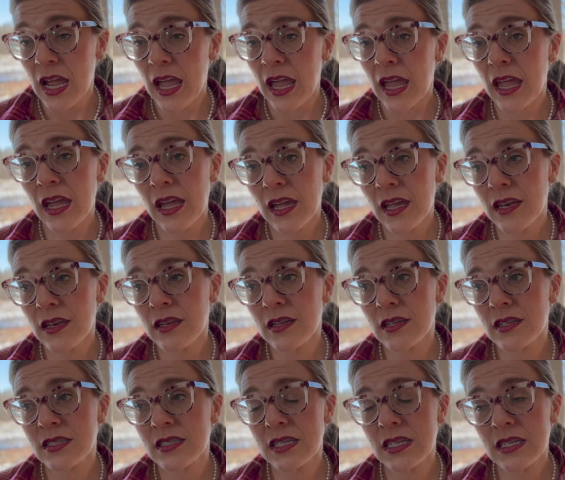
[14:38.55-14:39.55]
And
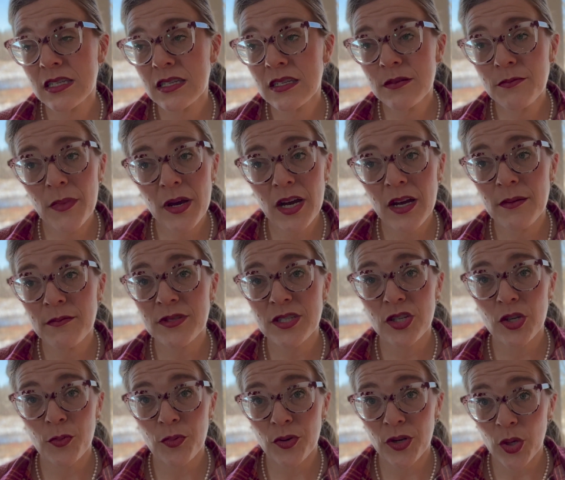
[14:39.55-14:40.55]
seasoned moms
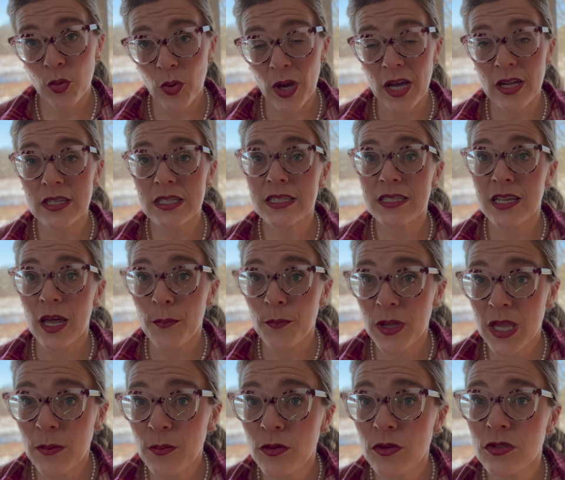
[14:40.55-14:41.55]
do pretty well. Some
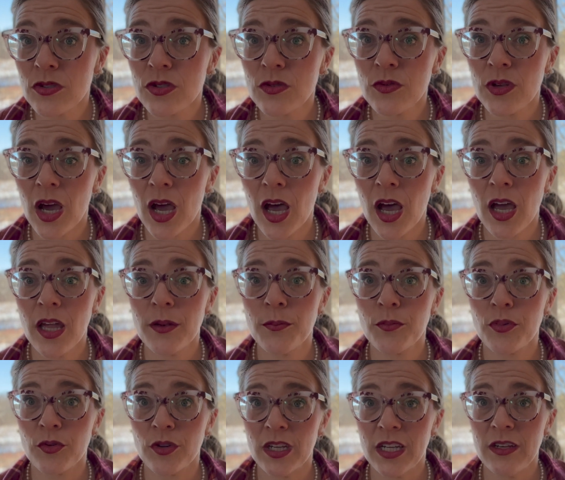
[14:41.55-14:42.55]
people do not
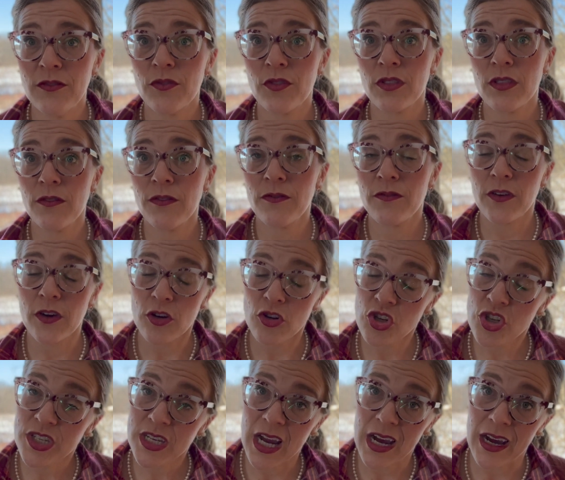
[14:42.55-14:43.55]
breed for the
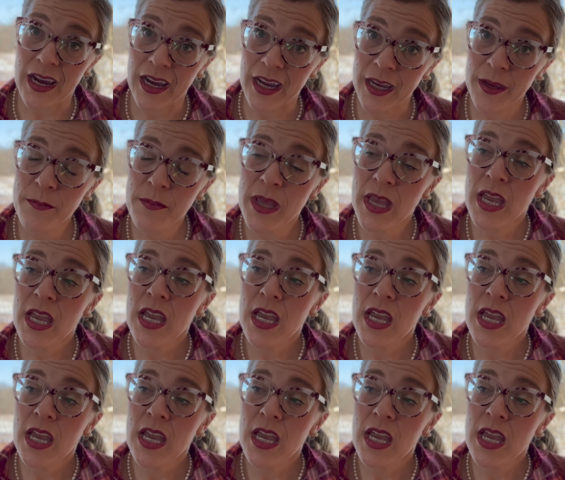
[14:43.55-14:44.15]
first time